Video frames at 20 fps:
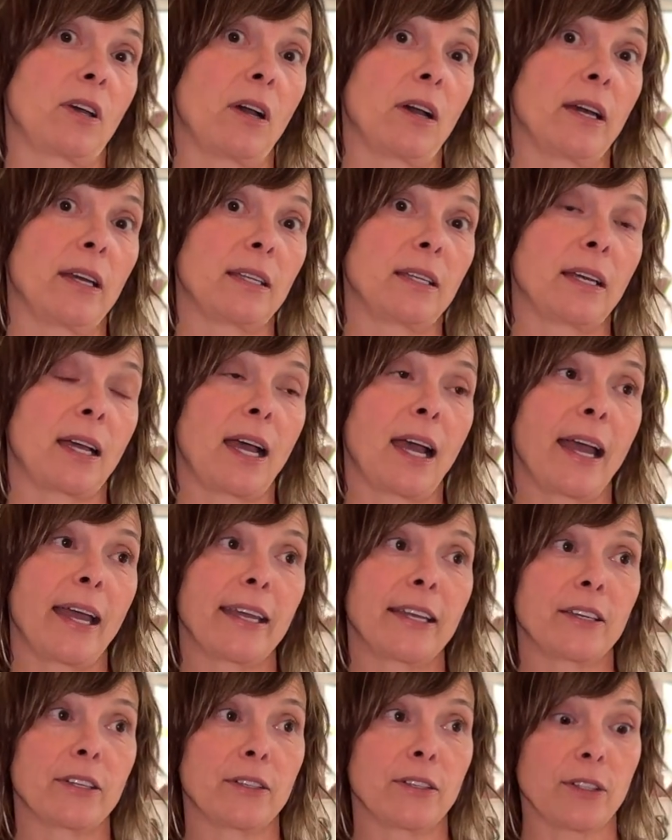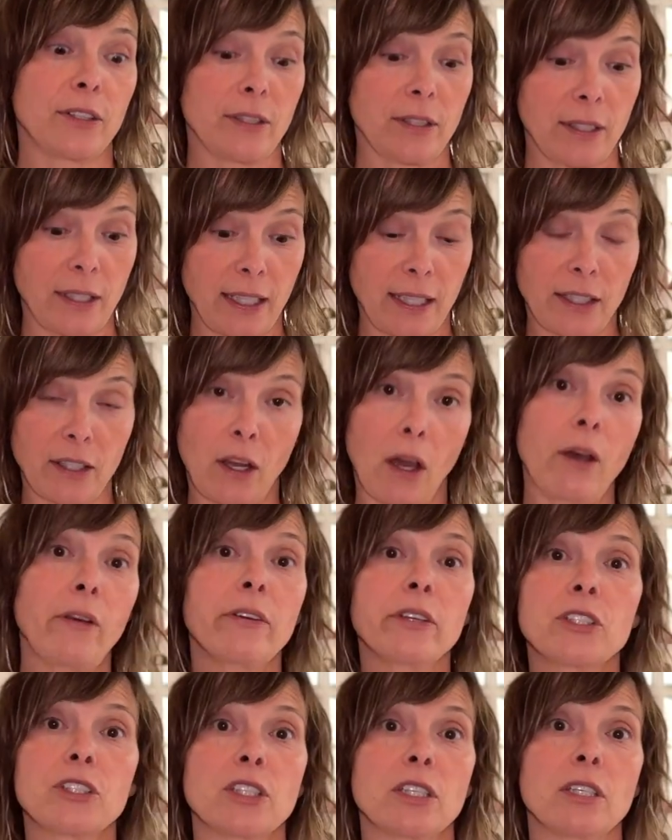thought, I could
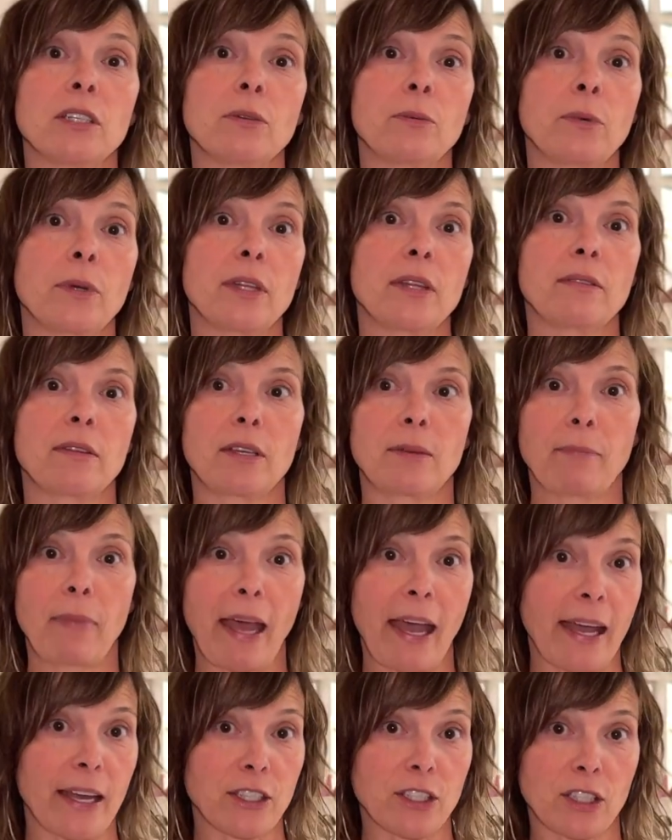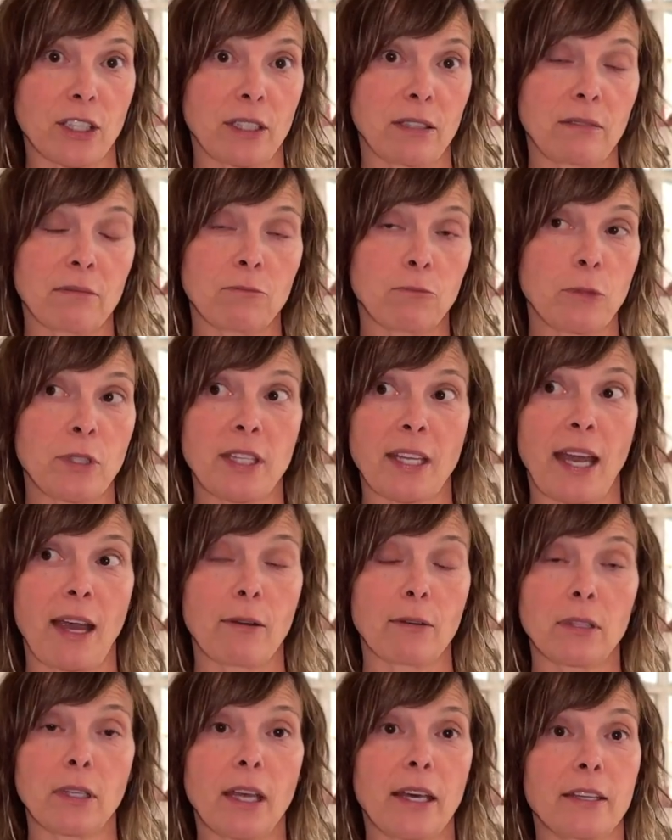acknowledge it with compassion
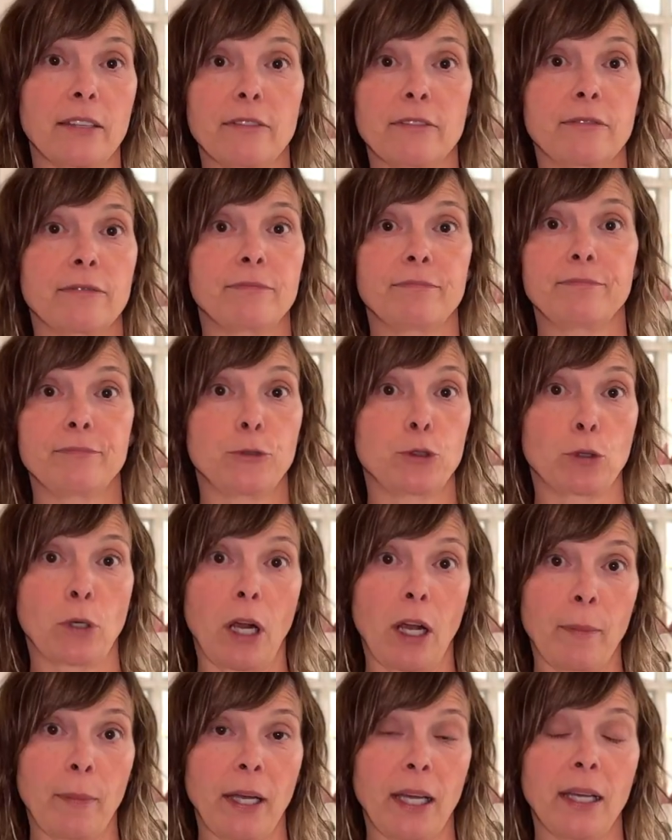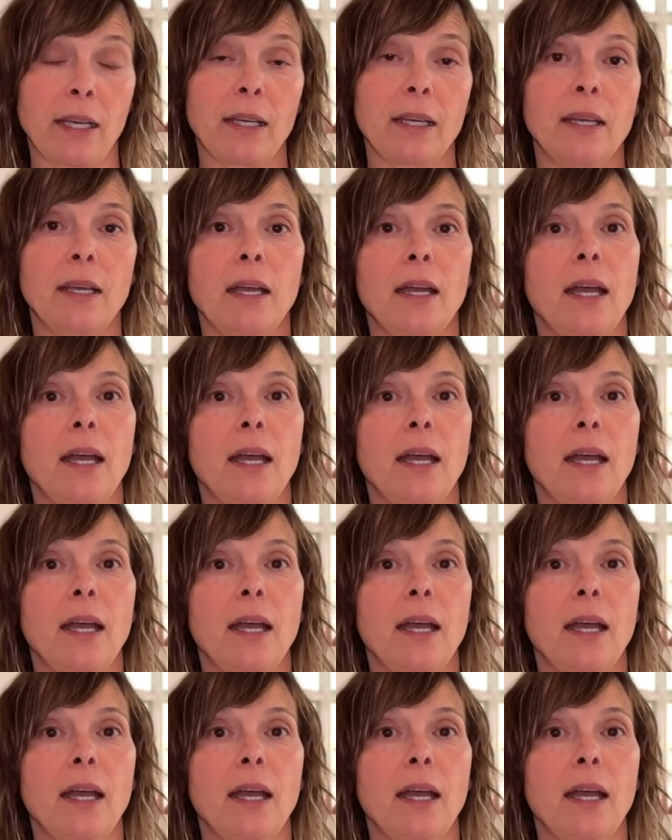without a lot of drama.